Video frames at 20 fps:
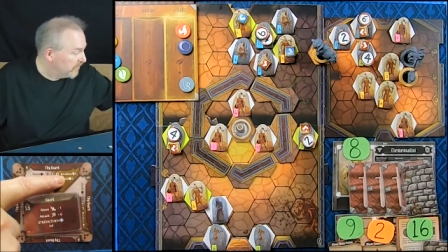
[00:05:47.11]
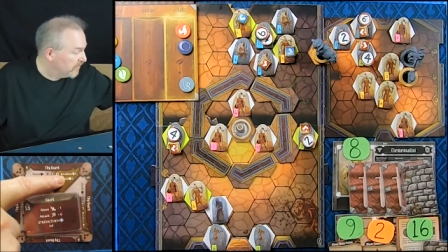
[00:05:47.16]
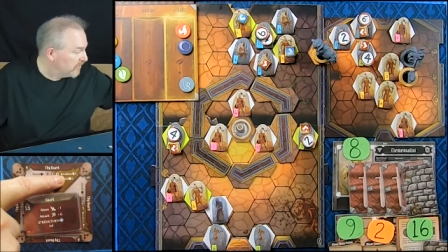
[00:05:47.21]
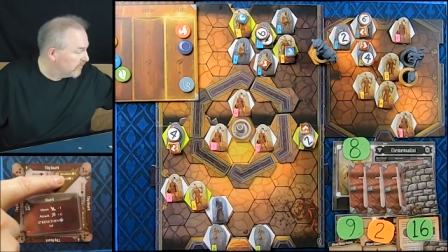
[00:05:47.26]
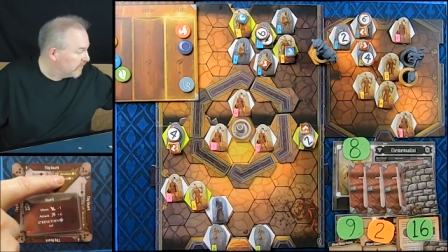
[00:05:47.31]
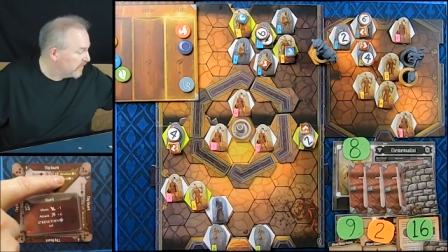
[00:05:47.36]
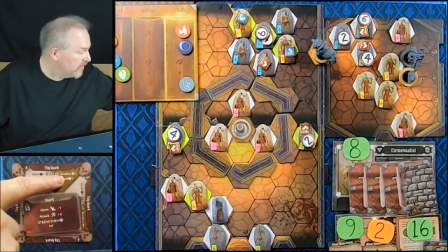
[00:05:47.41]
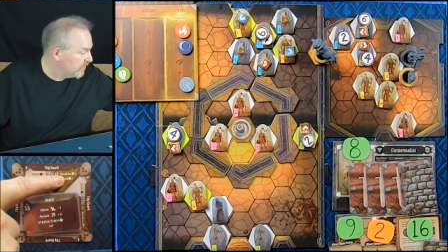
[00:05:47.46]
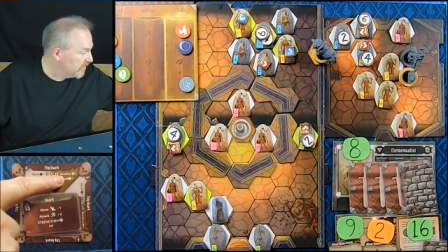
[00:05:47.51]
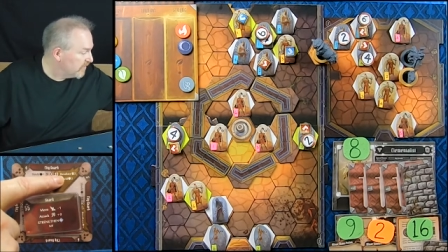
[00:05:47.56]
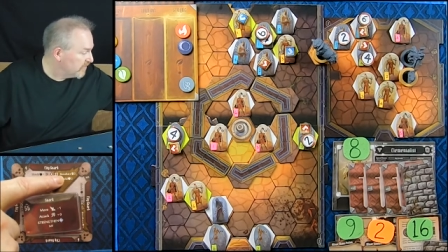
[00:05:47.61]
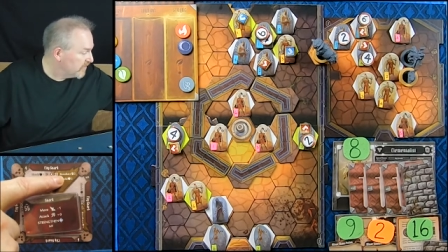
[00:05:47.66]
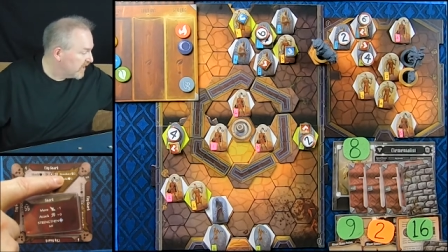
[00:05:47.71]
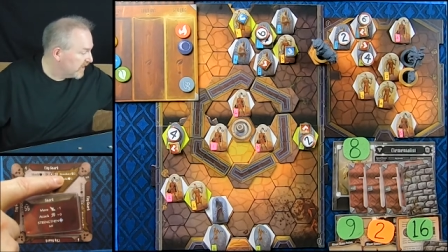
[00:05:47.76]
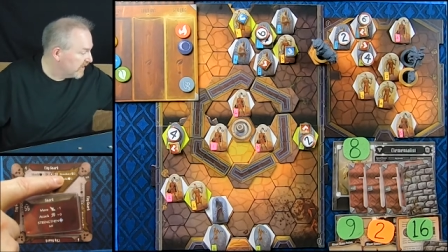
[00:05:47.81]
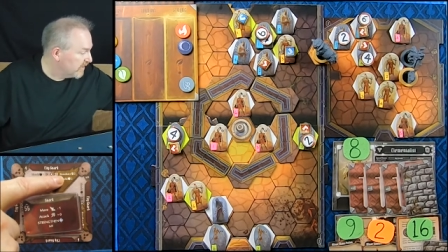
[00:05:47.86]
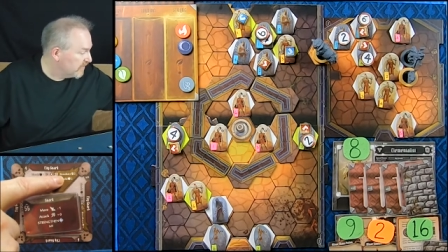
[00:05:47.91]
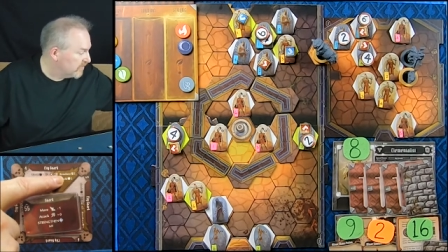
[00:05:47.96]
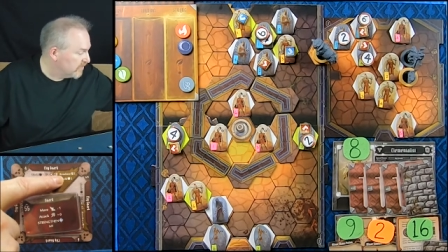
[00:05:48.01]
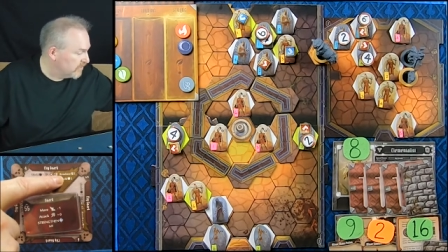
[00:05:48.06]
so he would have
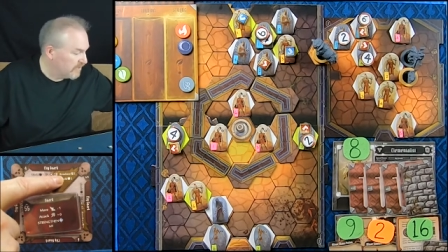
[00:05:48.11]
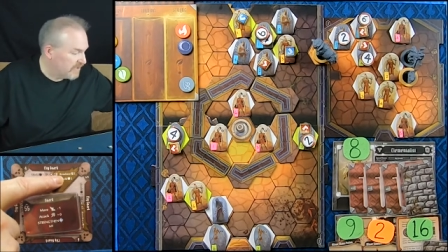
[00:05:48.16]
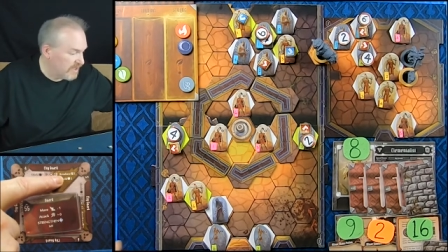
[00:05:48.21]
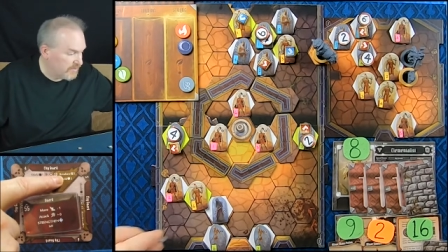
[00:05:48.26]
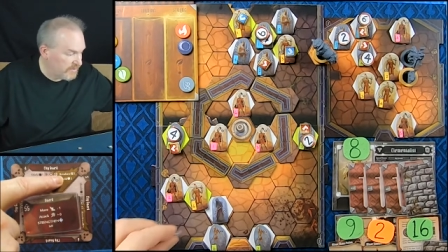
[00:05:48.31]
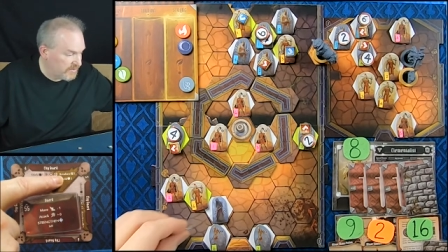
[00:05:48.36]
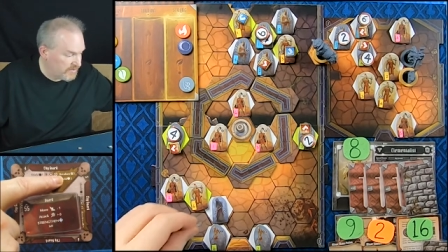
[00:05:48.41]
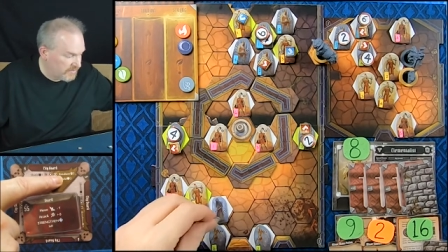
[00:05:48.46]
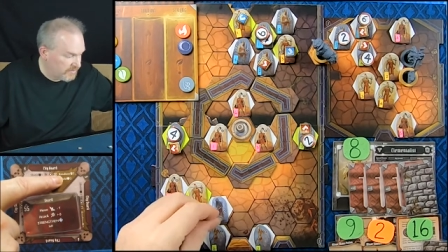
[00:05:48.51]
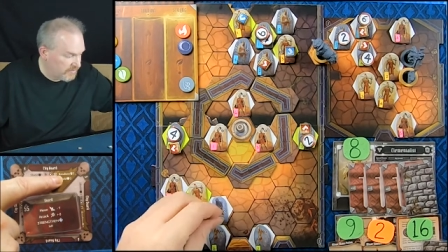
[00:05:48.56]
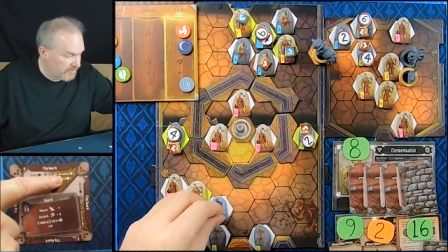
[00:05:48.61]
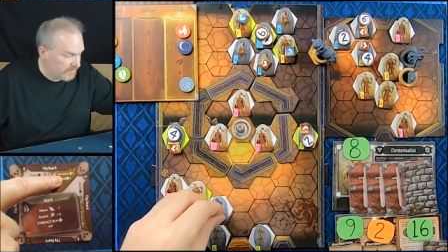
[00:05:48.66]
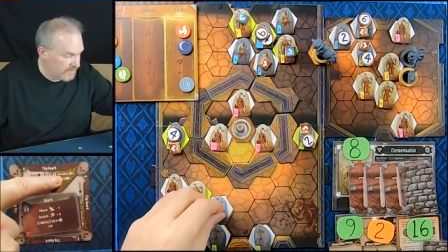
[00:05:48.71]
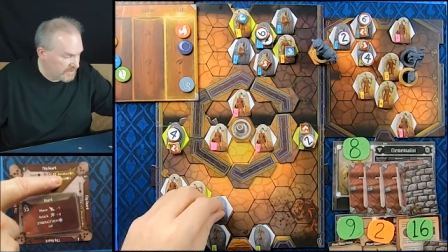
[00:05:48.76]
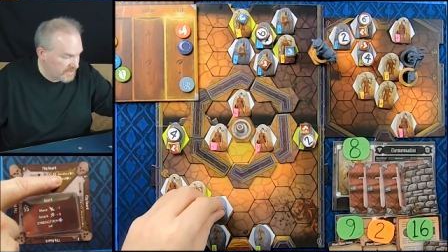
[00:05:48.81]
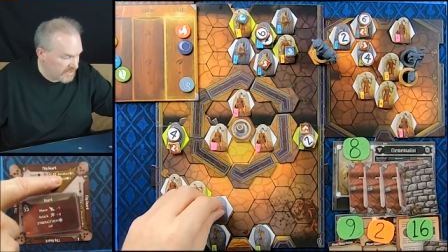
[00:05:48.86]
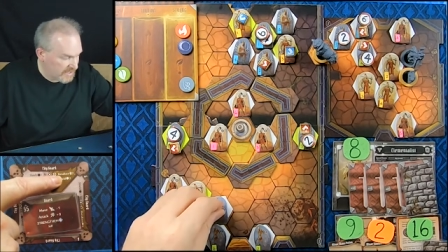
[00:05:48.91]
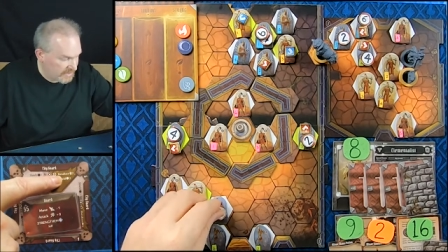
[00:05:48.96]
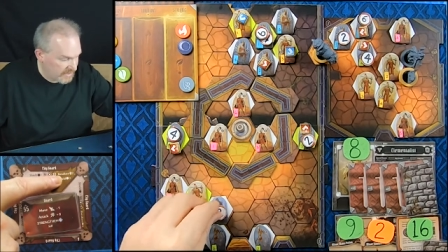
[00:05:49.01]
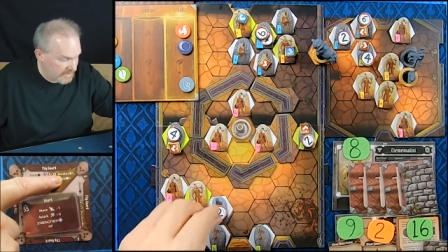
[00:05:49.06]
taken 2 damage from the
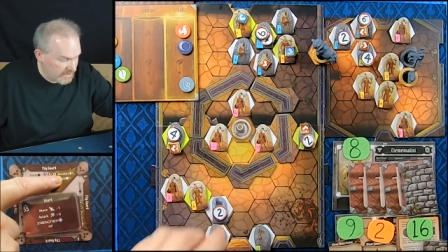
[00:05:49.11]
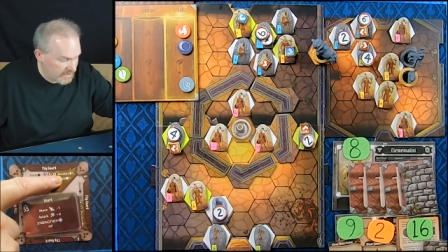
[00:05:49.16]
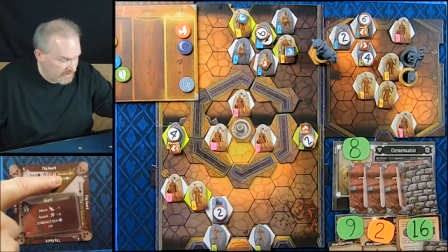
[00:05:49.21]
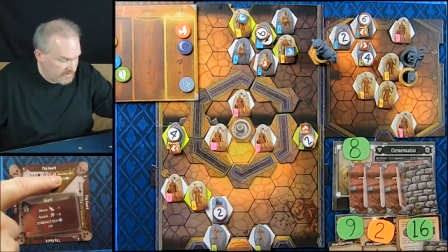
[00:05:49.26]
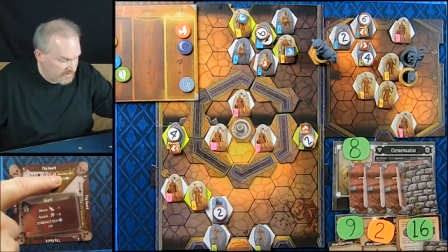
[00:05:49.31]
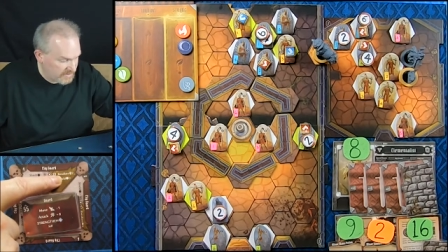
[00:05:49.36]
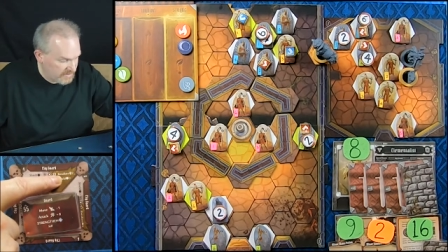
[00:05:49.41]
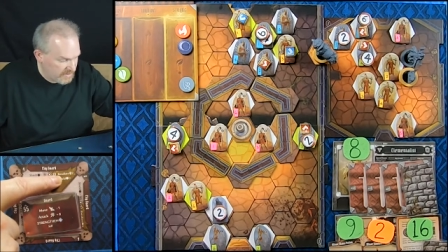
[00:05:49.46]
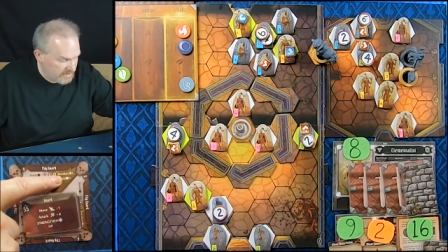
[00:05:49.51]
retaliate.